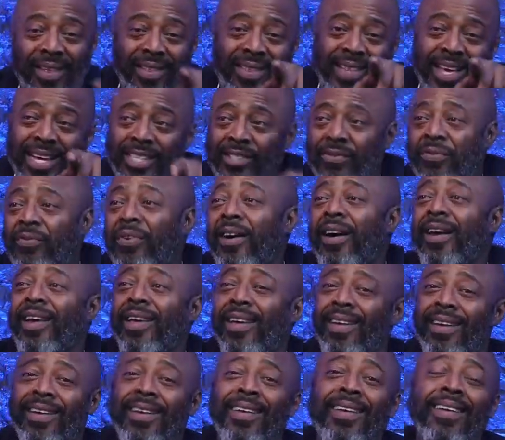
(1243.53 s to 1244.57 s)
That's
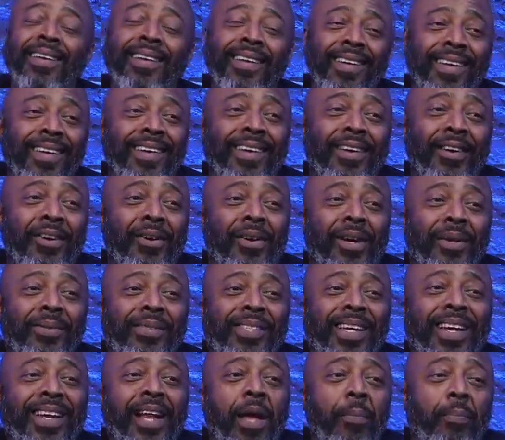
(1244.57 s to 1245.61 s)
funny. You know what I'm
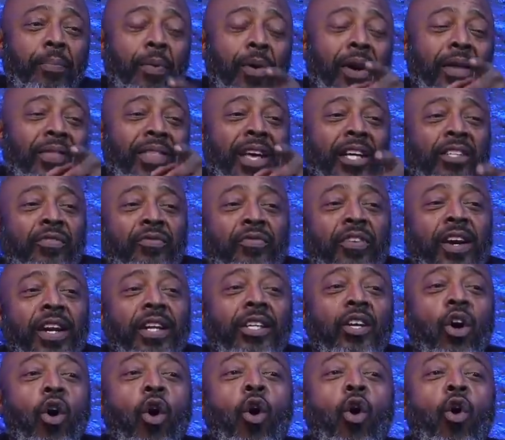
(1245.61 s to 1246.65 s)
saying? They point, that's funny.
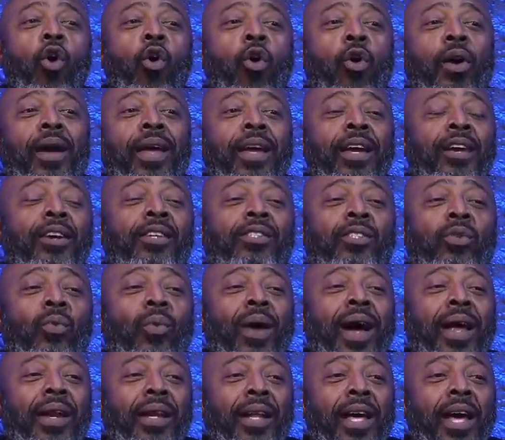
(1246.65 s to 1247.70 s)
Or here's the
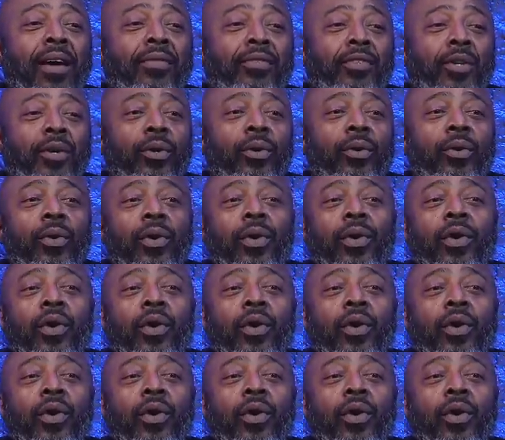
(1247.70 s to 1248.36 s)
white laugh too.